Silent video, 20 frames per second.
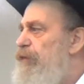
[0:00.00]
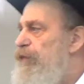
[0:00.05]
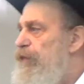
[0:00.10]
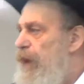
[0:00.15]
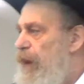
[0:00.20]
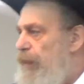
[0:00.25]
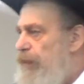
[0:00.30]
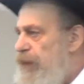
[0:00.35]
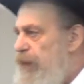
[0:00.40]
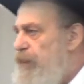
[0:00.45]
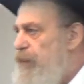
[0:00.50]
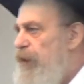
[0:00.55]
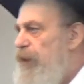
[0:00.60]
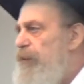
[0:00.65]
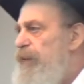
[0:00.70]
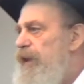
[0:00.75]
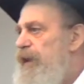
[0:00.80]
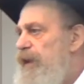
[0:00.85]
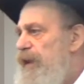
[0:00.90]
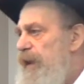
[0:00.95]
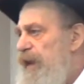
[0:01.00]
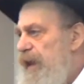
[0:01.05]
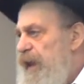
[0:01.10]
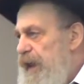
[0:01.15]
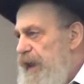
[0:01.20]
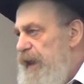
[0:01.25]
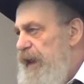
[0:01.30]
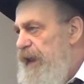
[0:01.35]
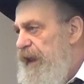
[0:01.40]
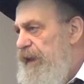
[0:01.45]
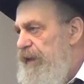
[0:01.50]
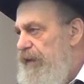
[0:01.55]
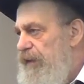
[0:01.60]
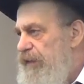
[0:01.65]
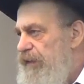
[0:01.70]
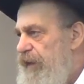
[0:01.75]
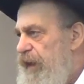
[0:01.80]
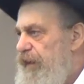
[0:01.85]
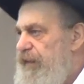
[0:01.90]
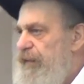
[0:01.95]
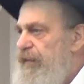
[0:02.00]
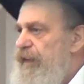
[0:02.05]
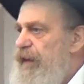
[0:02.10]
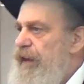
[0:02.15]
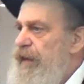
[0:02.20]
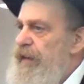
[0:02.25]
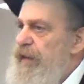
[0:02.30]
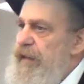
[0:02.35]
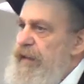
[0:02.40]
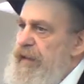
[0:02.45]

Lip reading: from the moment he starts talking.